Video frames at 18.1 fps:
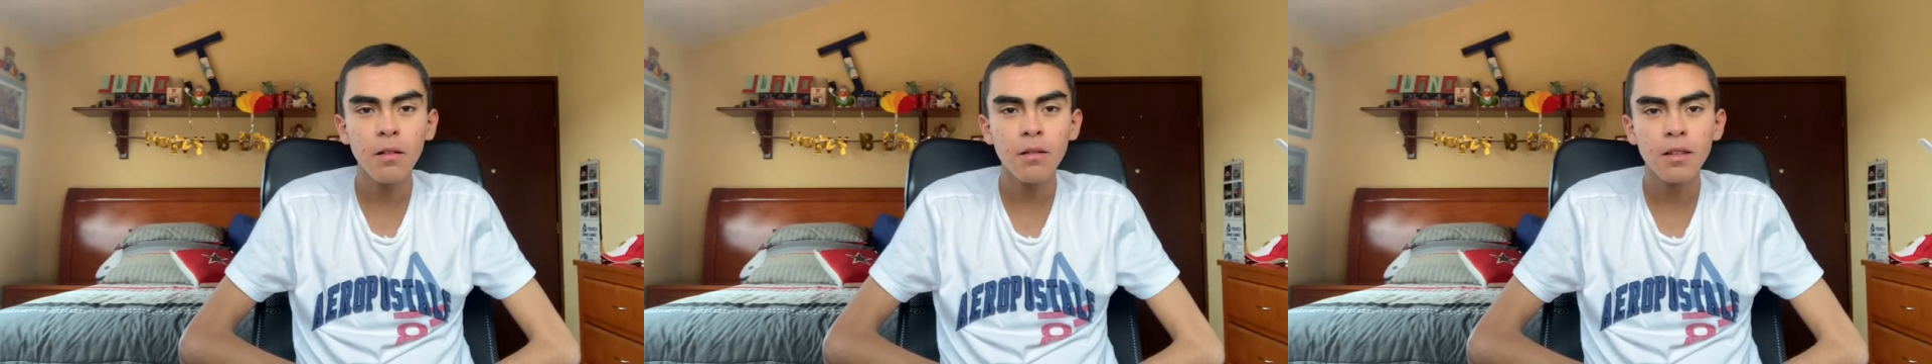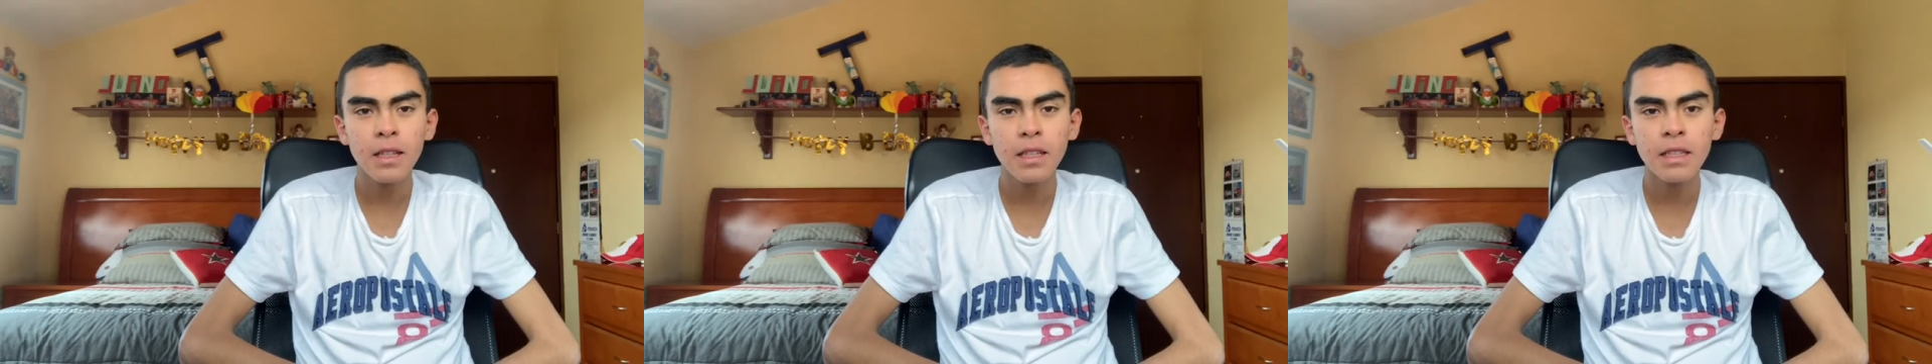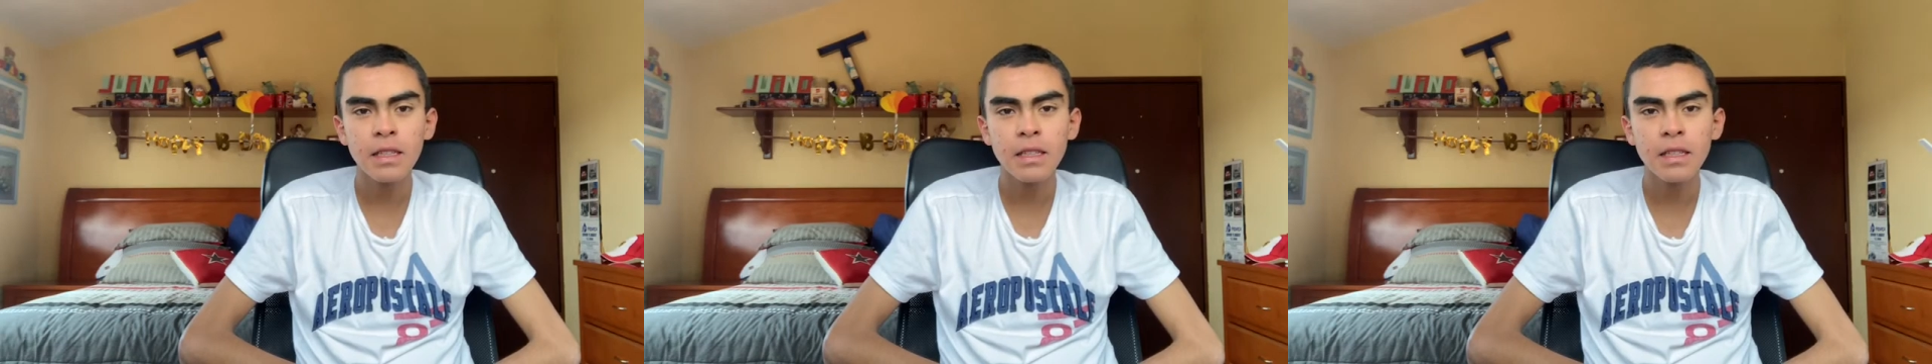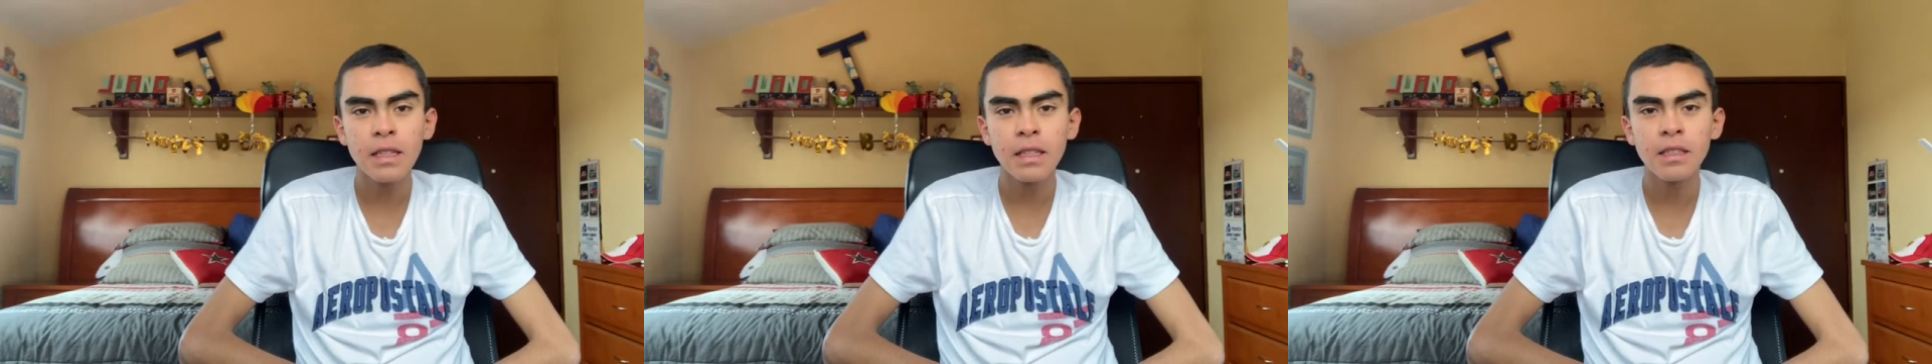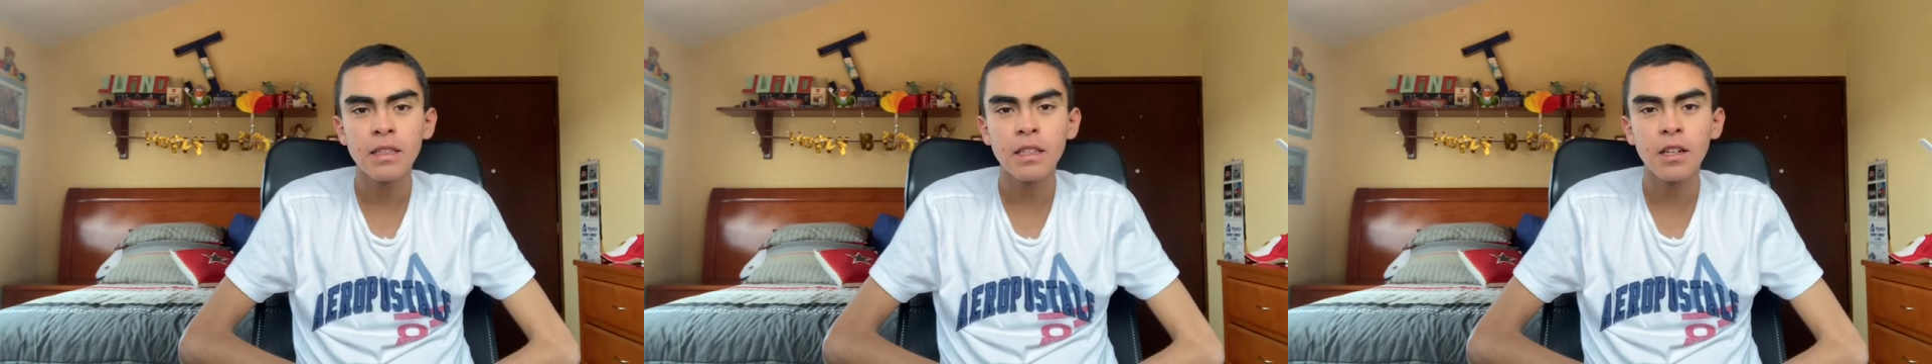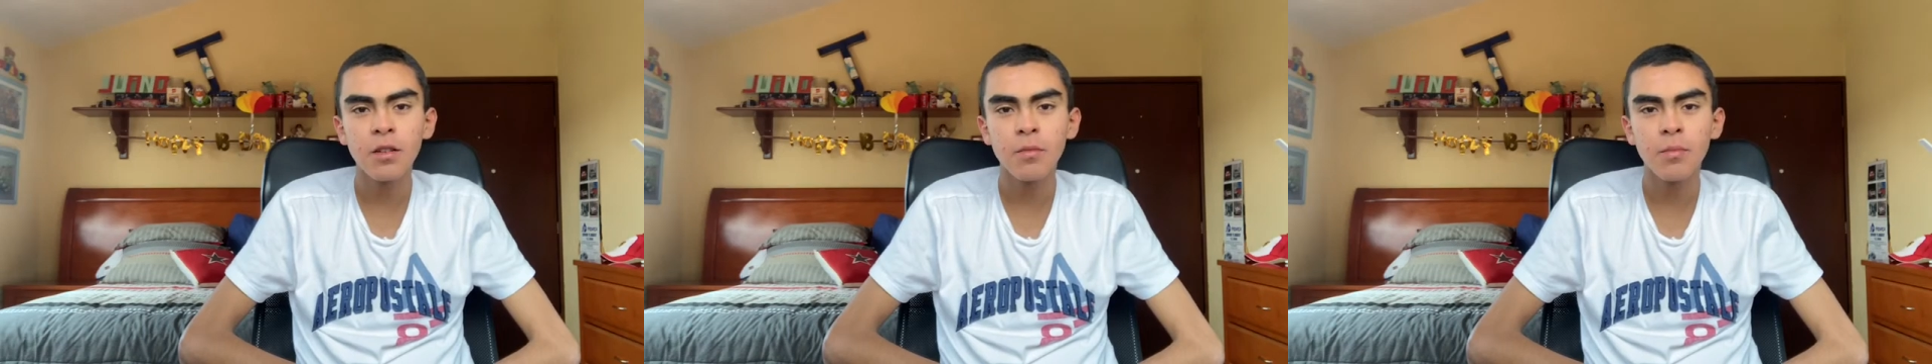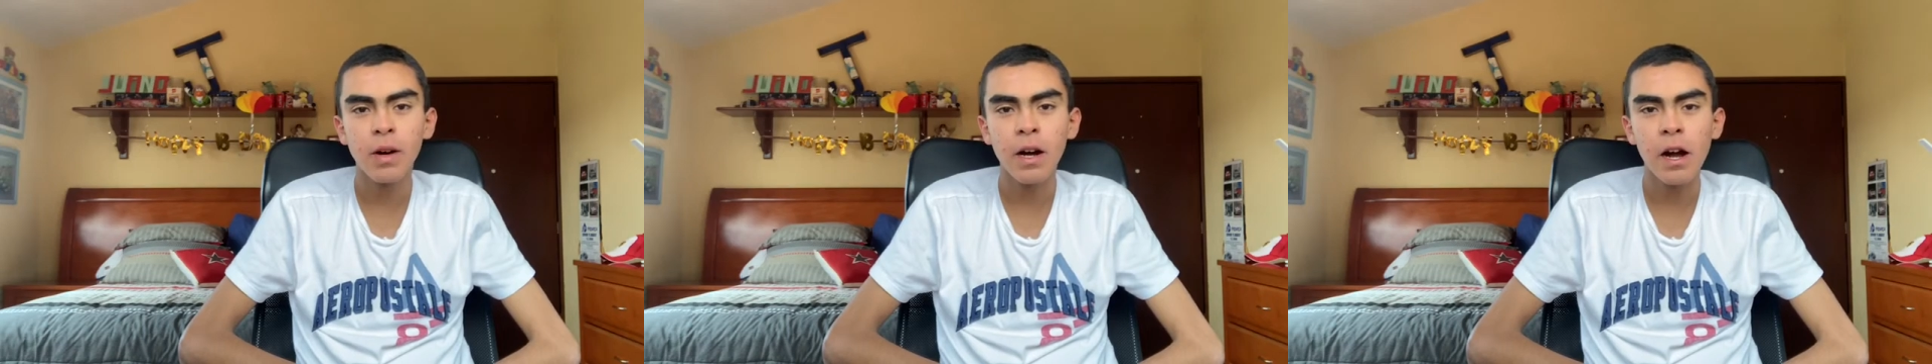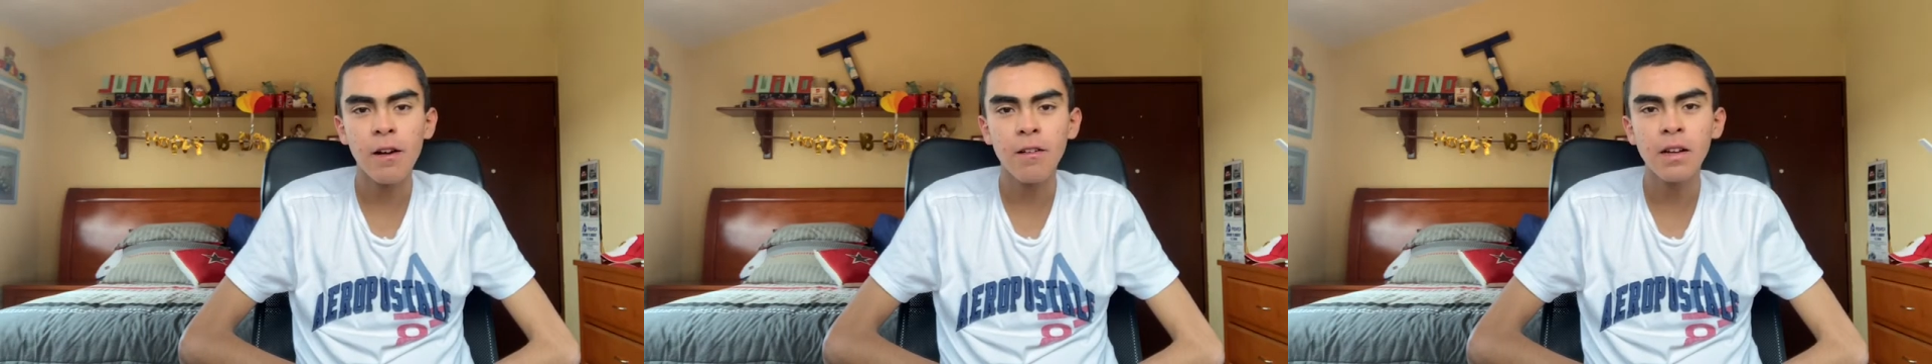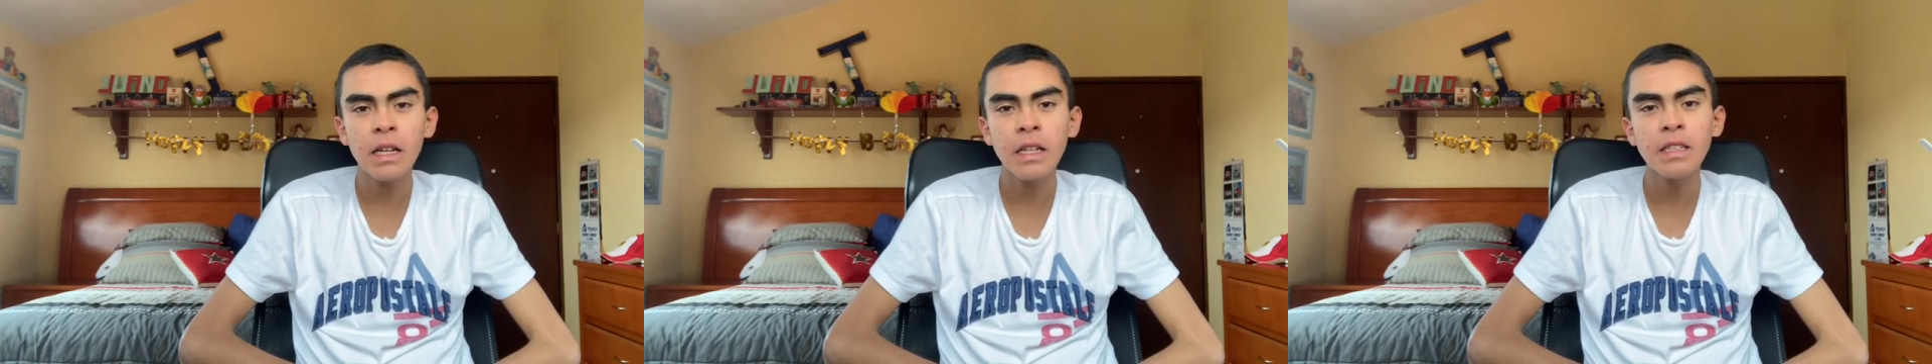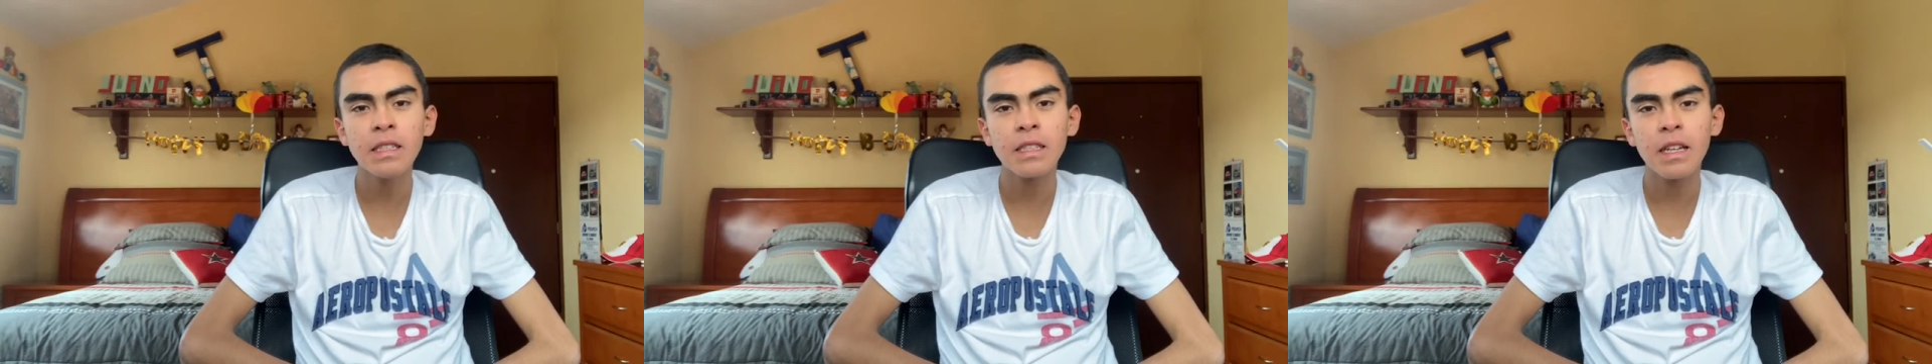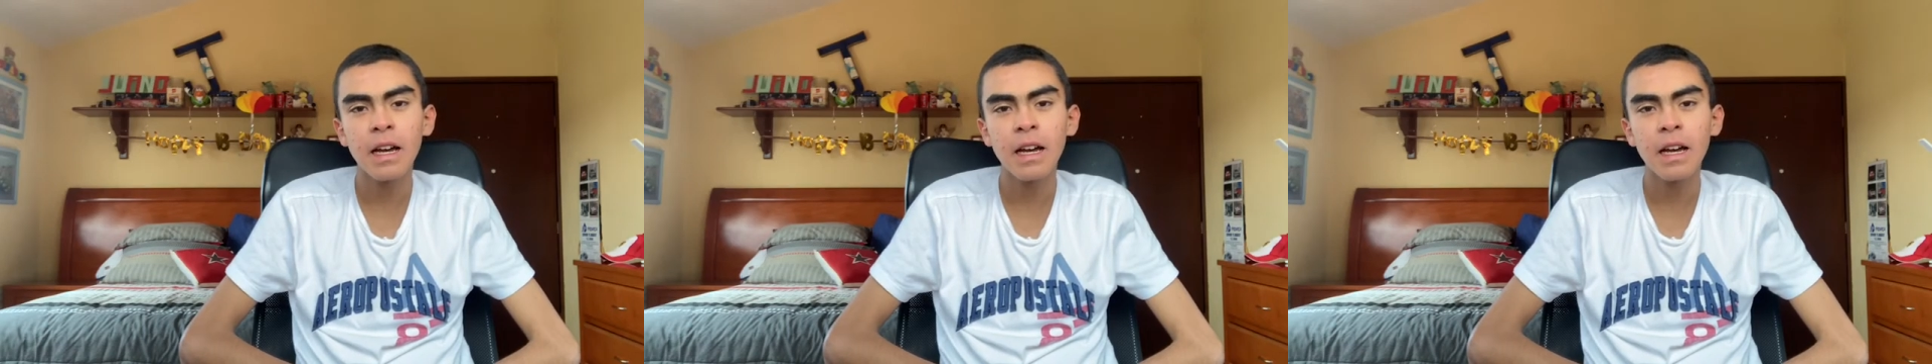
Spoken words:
listen to their parents